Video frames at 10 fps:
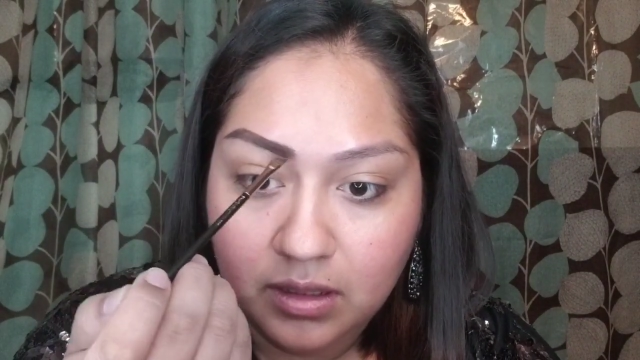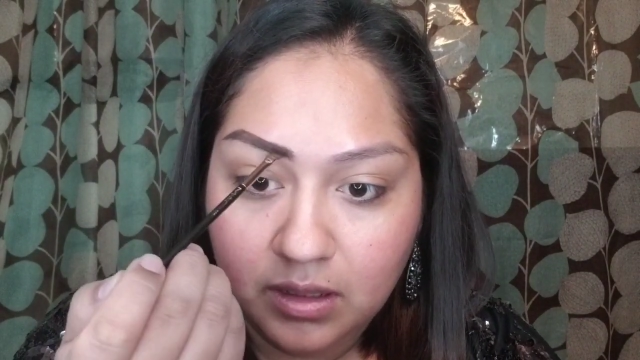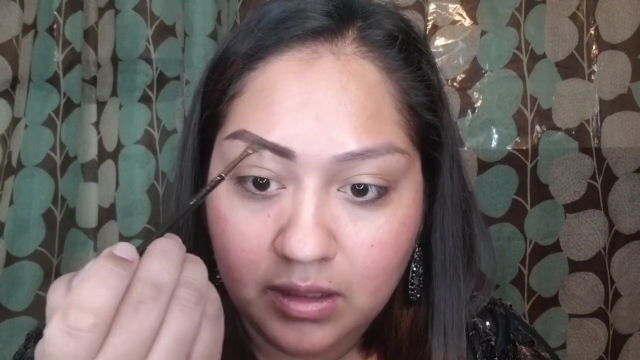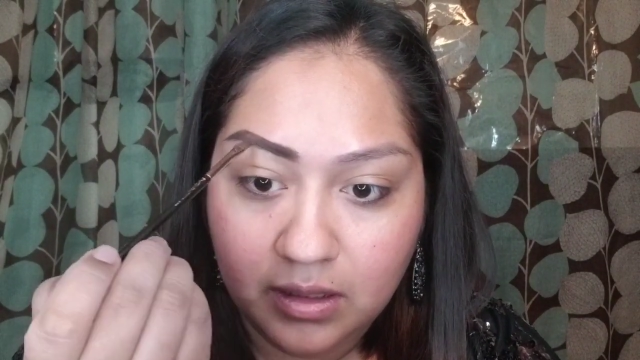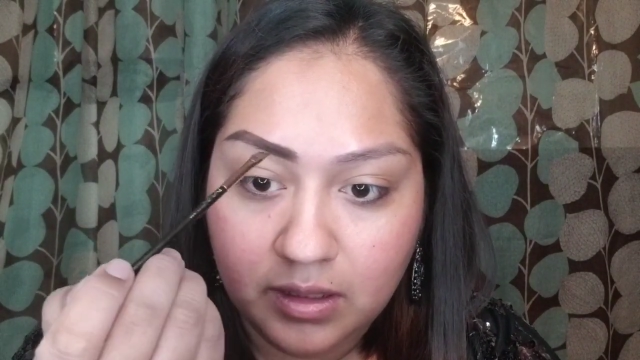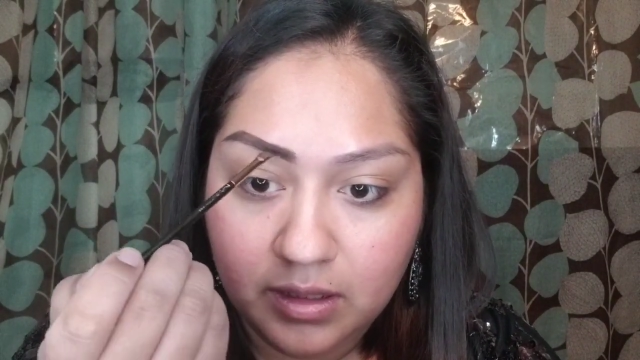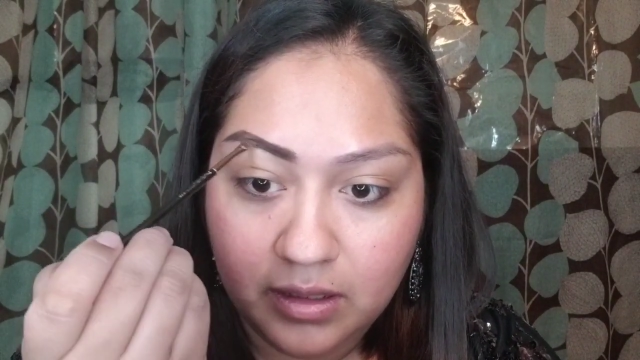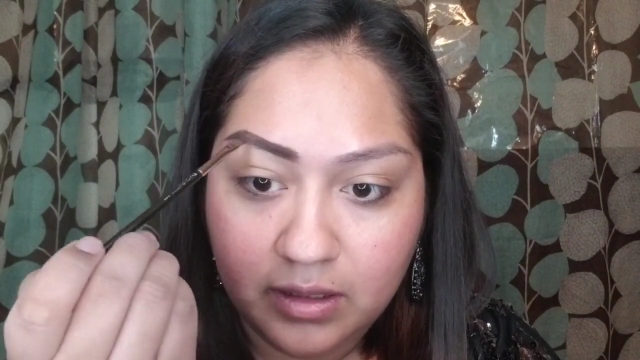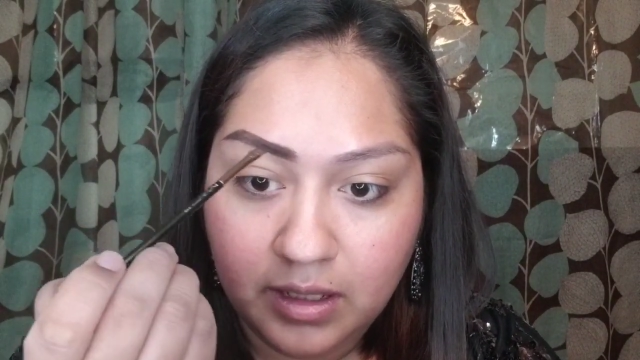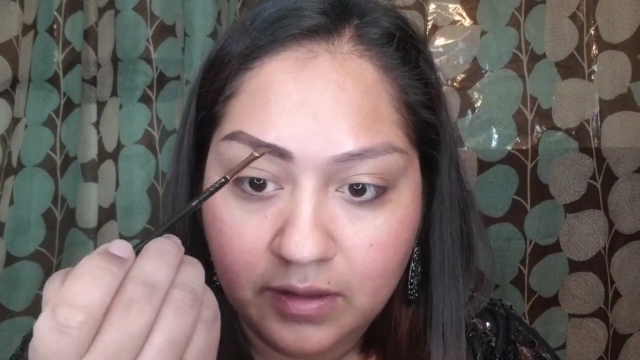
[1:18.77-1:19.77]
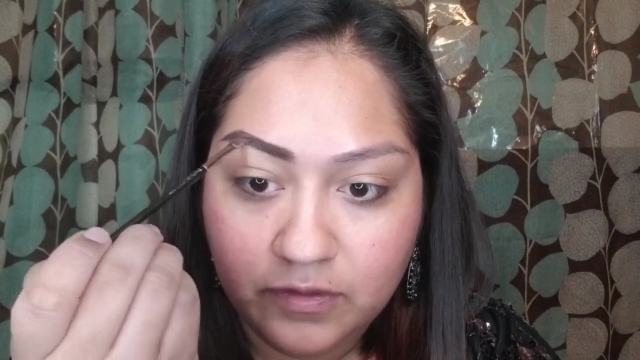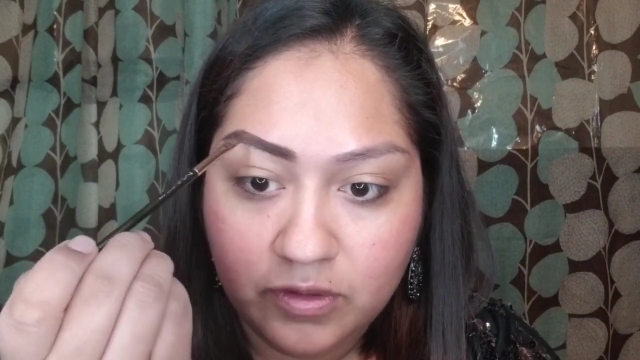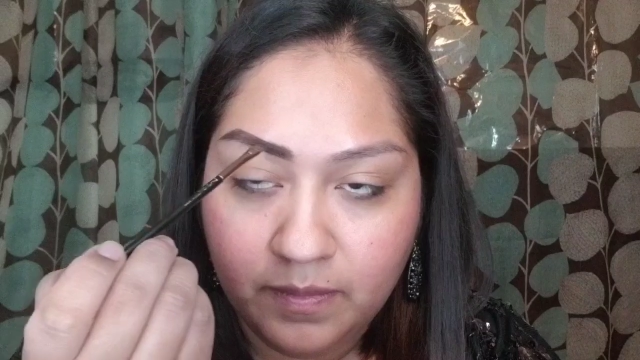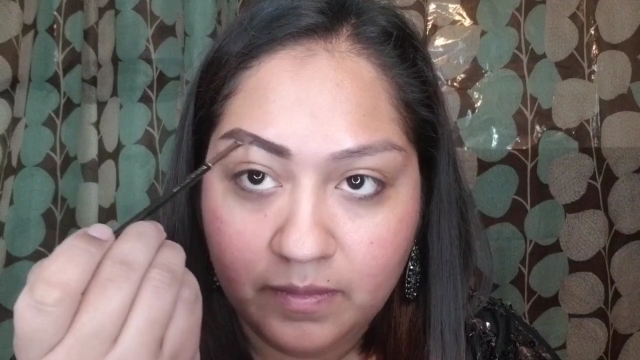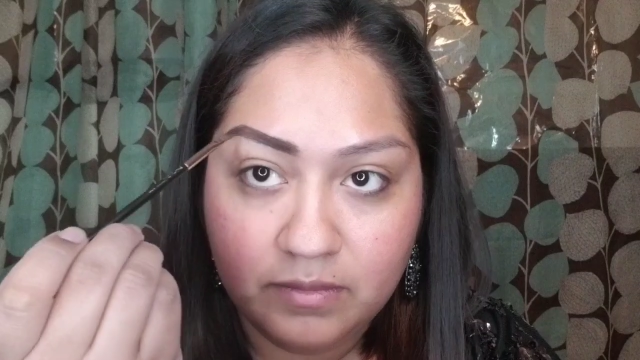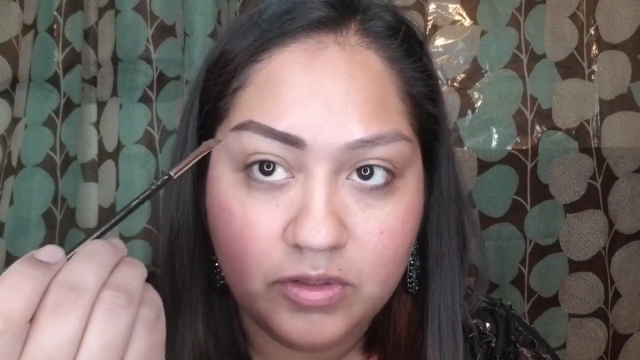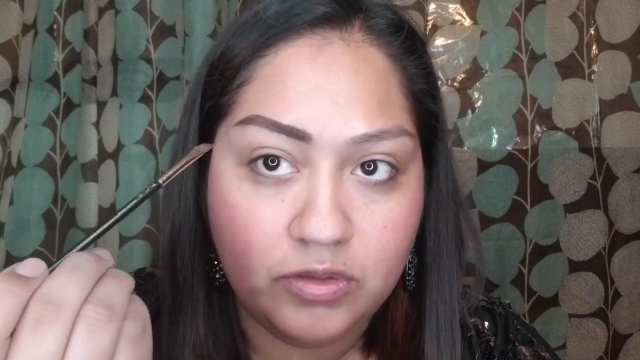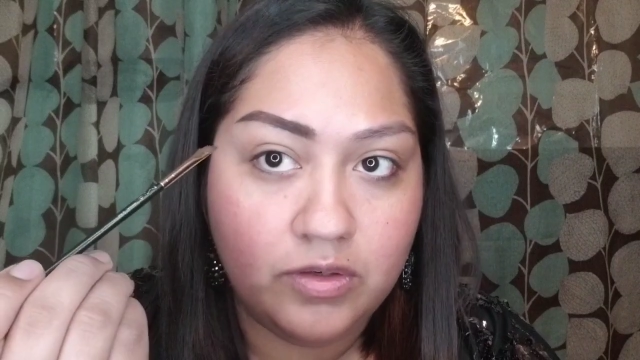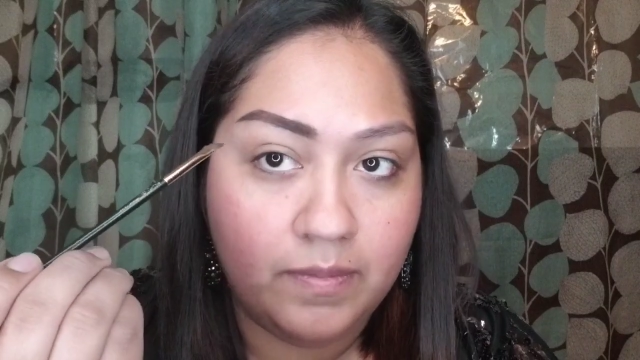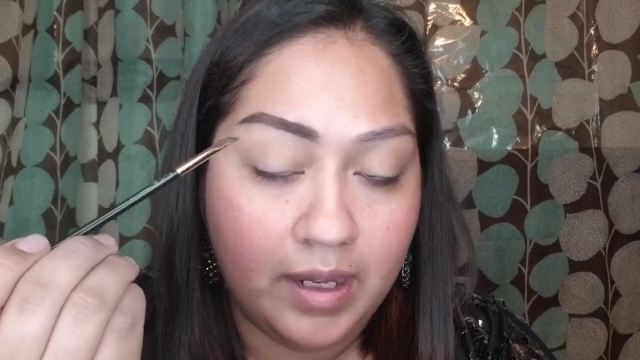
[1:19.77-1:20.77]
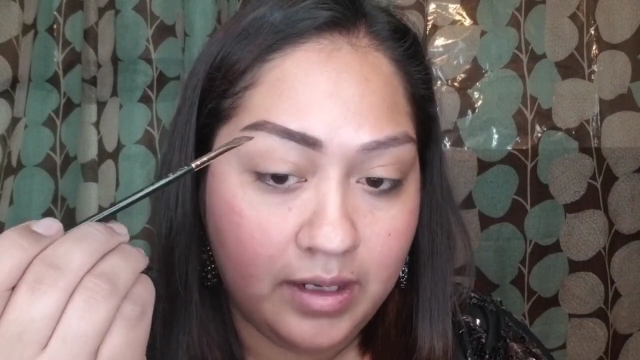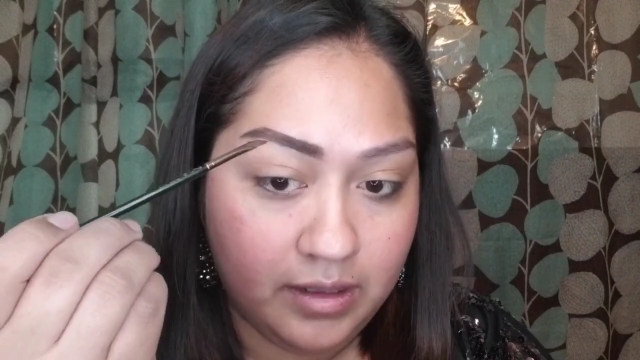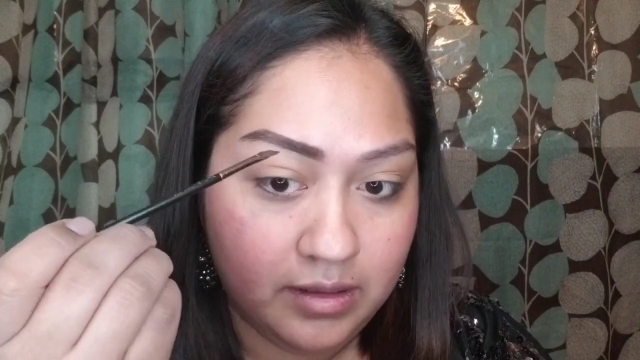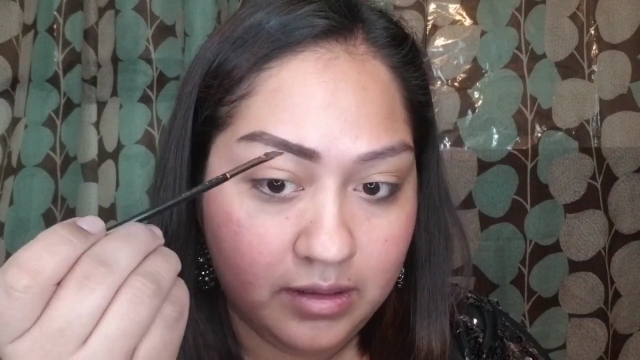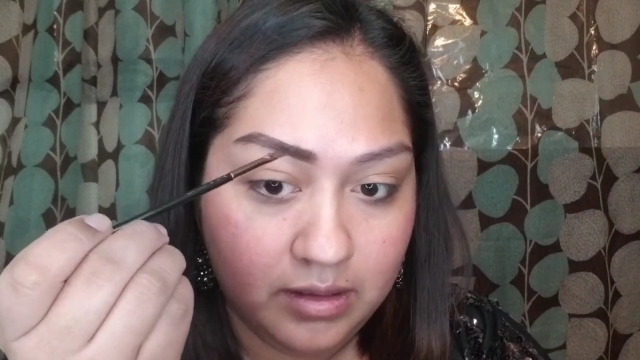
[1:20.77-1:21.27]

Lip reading: kind of too dramatic.